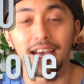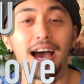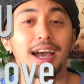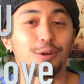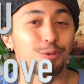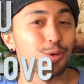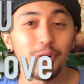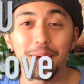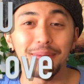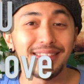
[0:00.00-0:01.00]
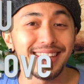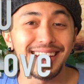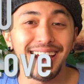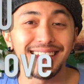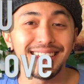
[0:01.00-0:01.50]
I grew up in the
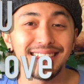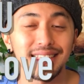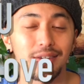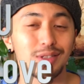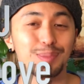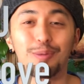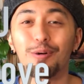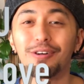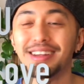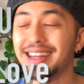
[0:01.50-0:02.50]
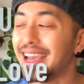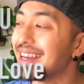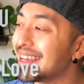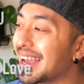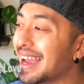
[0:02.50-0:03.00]
90s. I was born in
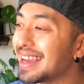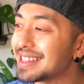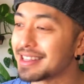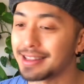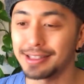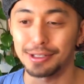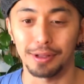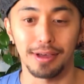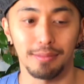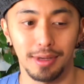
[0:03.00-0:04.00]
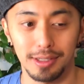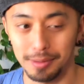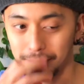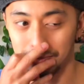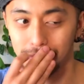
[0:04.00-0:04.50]
88, so that makes me
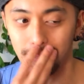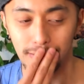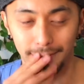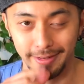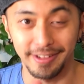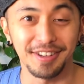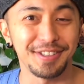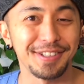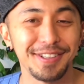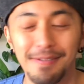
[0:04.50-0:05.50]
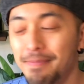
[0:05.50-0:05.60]
20 years old.